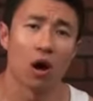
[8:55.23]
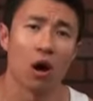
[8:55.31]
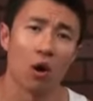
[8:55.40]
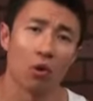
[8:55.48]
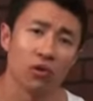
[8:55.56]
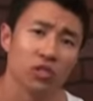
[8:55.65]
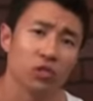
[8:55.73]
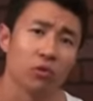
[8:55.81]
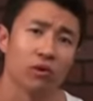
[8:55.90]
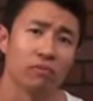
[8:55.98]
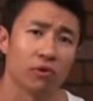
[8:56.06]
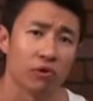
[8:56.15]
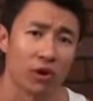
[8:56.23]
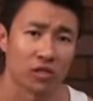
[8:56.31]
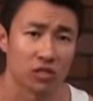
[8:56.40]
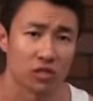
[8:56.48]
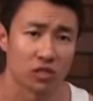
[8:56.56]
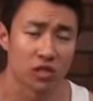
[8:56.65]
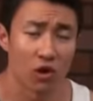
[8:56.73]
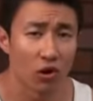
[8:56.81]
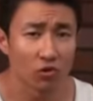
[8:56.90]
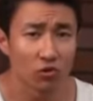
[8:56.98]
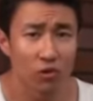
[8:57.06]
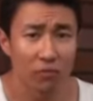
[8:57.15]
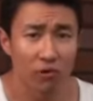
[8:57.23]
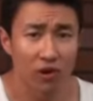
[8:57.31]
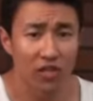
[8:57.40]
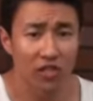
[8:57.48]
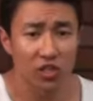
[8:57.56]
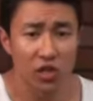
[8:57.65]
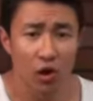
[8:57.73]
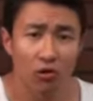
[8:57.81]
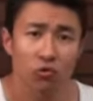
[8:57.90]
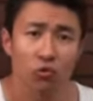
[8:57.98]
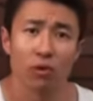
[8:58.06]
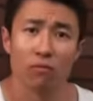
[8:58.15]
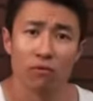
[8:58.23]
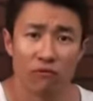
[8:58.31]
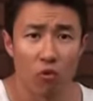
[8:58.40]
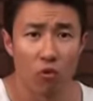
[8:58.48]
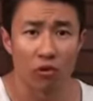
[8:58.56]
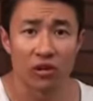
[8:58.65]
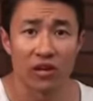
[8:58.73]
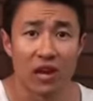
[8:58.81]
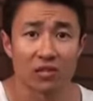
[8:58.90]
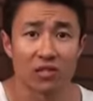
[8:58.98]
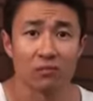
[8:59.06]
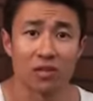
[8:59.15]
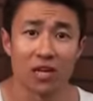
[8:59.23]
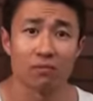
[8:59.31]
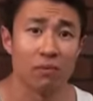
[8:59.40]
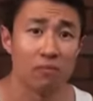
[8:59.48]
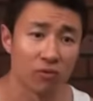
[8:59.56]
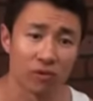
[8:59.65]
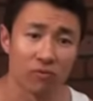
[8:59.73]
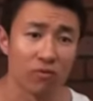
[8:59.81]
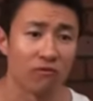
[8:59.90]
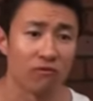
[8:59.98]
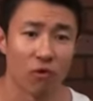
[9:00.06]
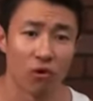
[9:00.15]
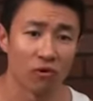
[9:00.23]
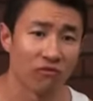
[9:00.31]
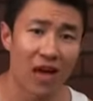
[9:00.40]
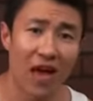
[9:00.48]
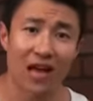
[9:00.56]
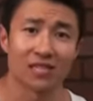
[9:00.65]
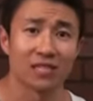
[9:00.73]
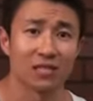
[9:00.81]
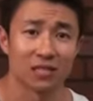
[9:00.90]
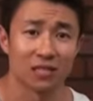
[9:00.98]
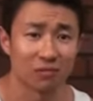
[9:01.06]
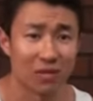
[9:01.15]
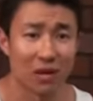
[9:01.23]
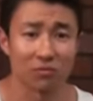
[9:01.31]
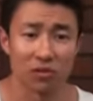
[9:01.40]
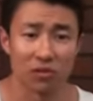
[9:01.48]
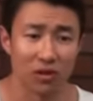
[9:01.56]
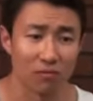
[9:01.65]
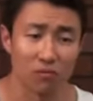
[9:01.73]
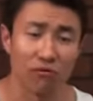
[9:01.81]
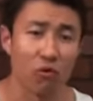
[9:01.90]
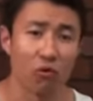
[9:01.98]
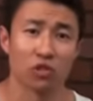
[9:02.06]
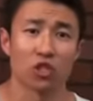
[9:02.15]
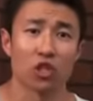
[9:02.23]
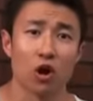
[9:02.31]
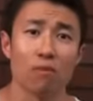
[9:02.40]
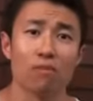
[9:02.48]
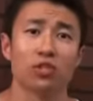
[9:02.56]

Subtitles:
Always you want to progress. You always want to progress, and you always want to move forward. Now, sometimes people can move forward fast. Sometimes they move forward slow.